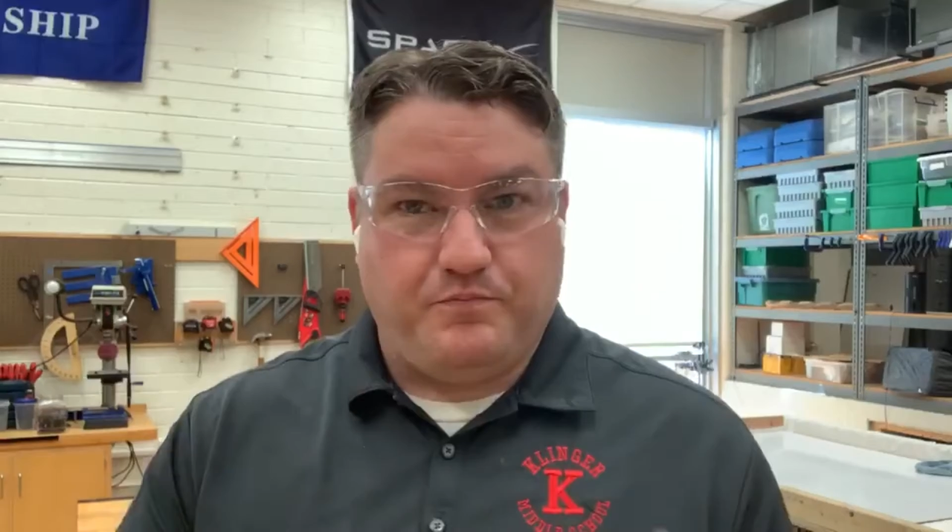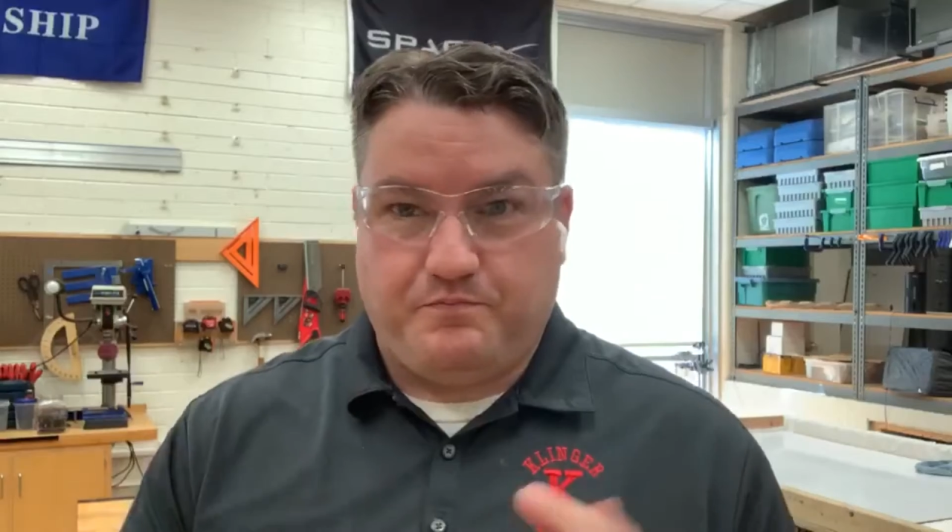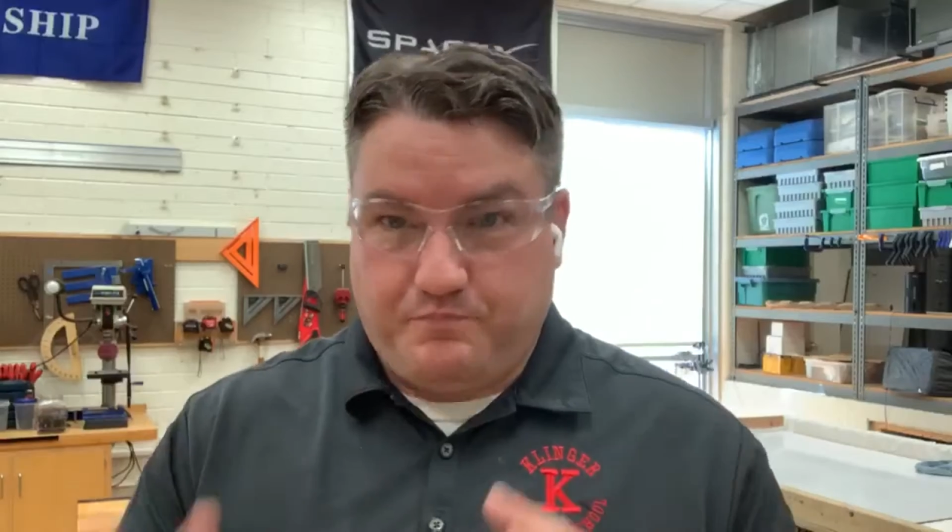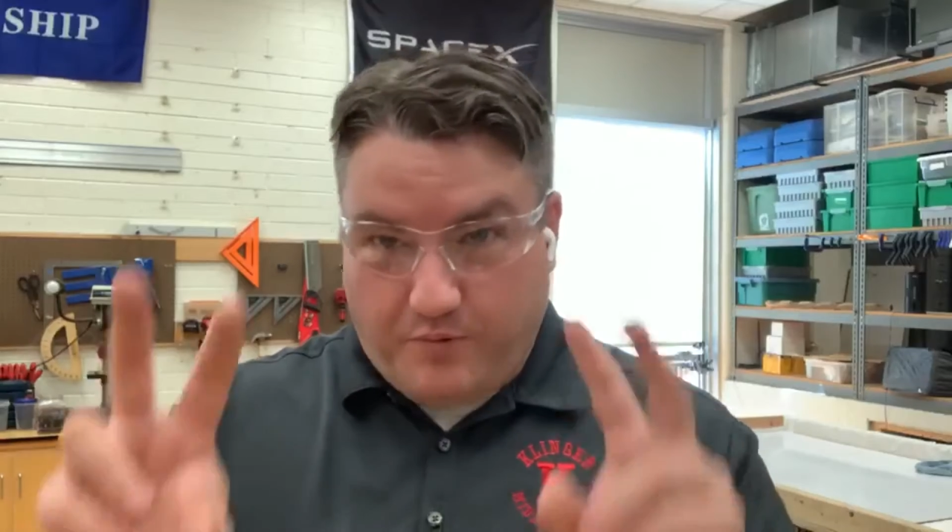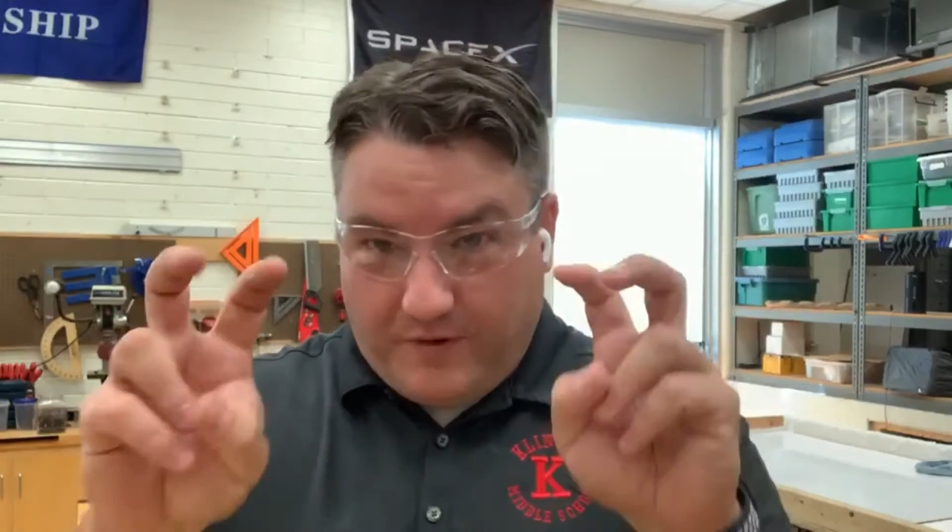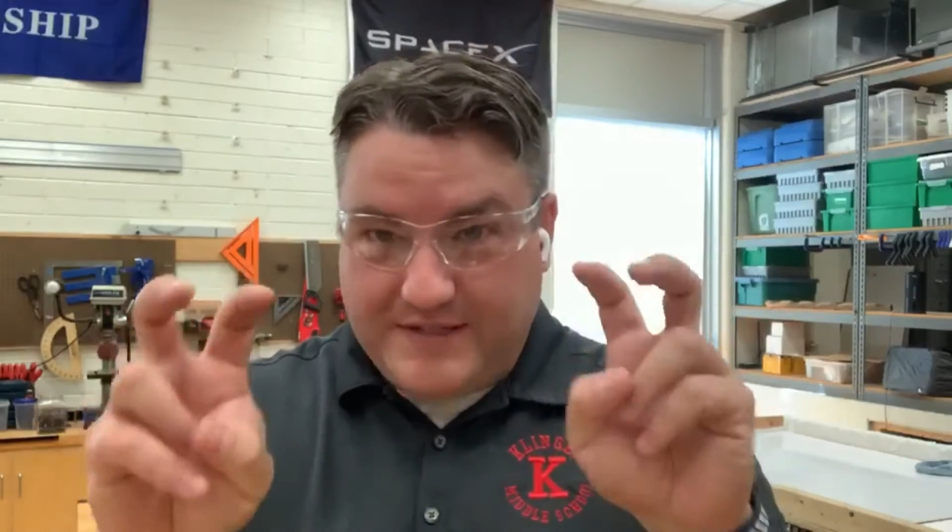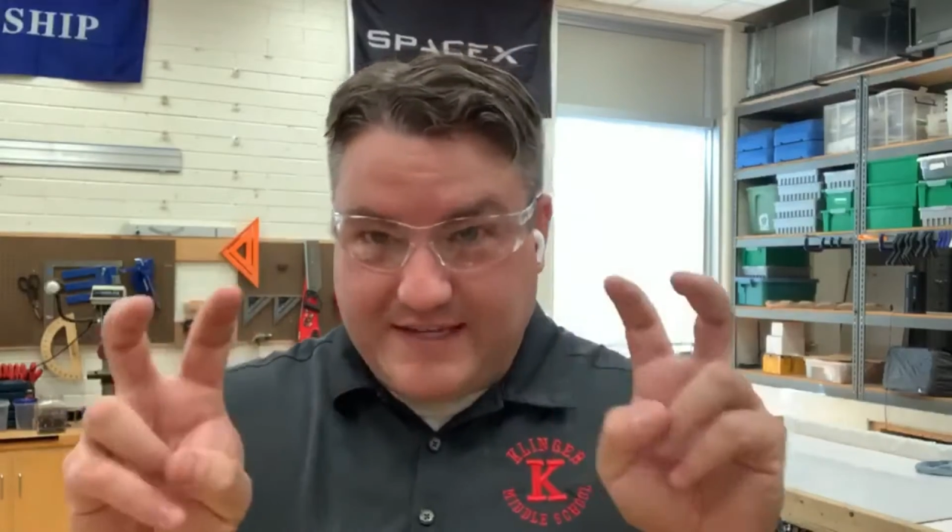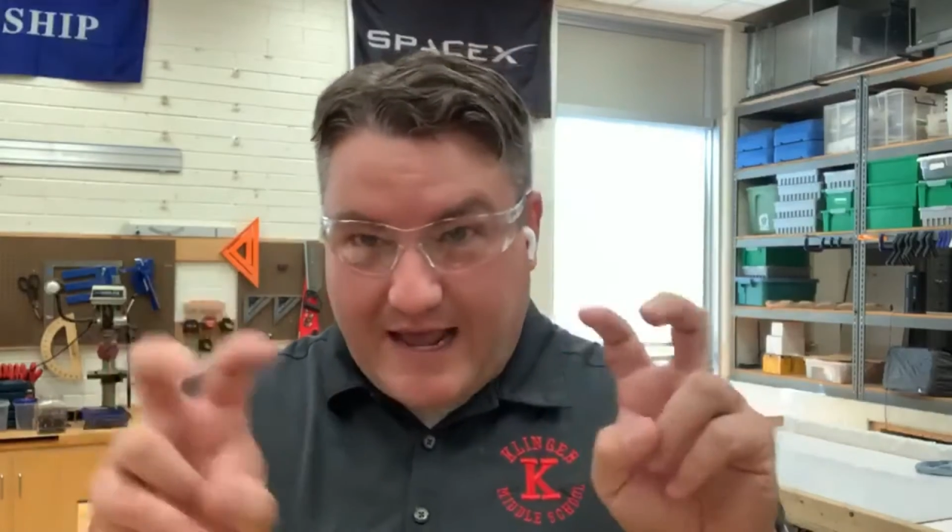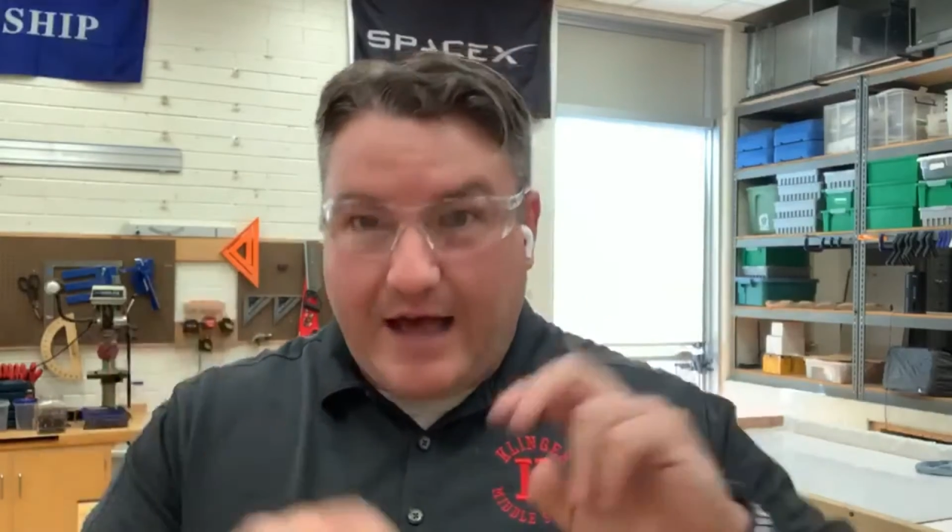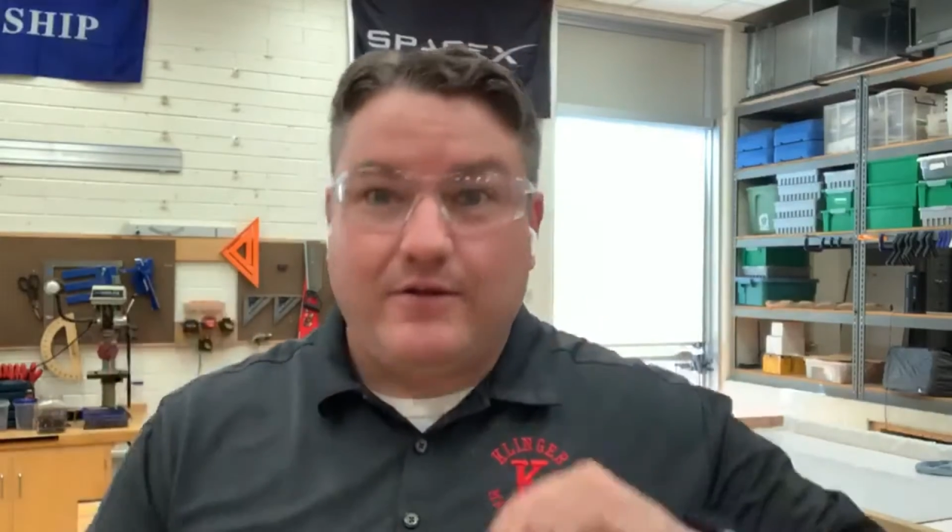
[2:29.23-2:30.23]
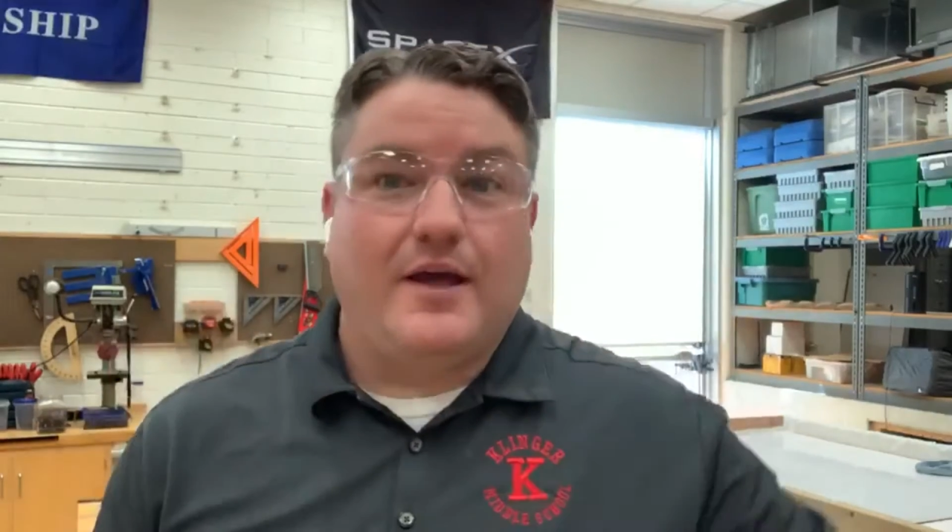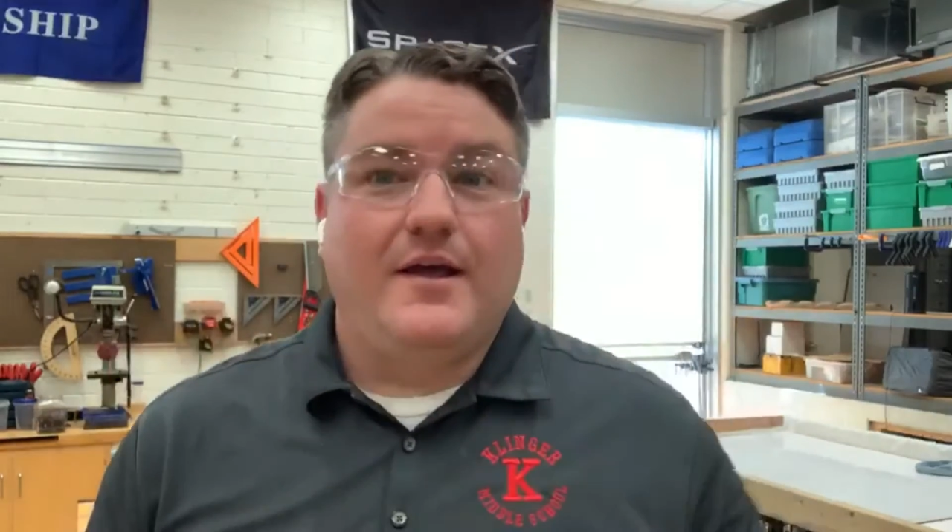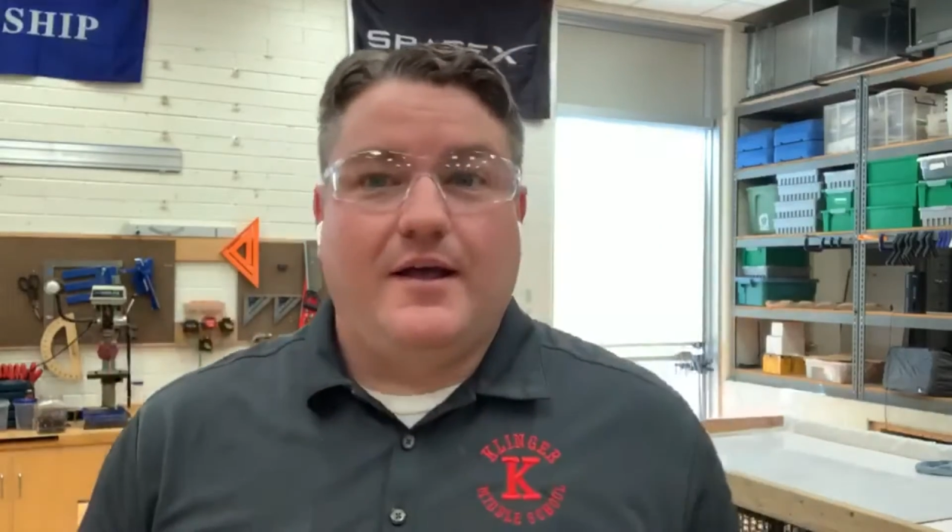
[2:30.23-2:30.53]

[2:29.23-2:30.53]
prints it out